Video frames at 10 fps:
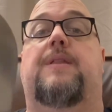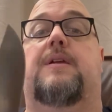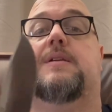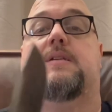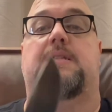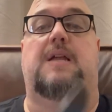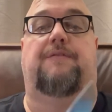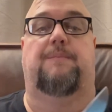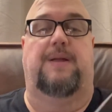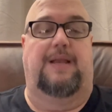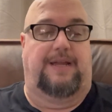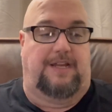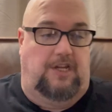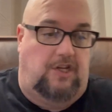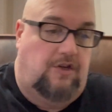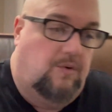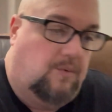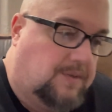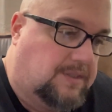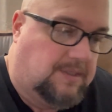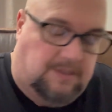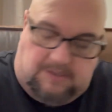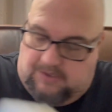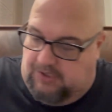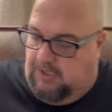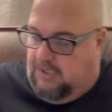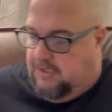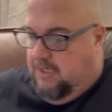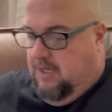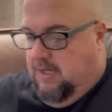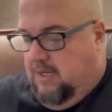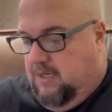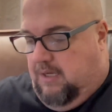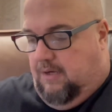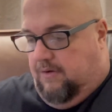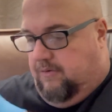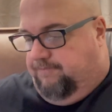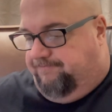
This has never been, like, used. Jeez. You know?